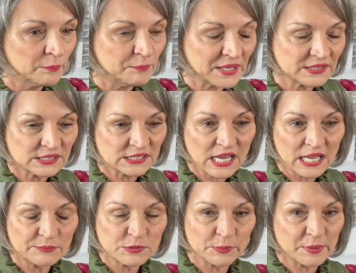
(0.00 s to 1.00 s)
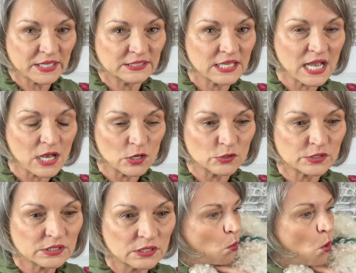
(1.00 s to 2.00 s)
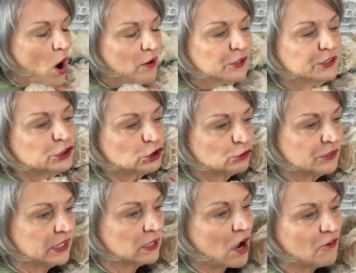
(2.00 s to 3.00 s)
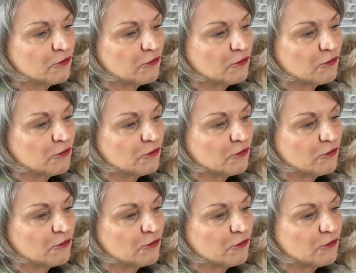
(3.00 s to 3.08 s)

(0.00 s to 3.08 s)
Best time to buy a house, Warren Street, a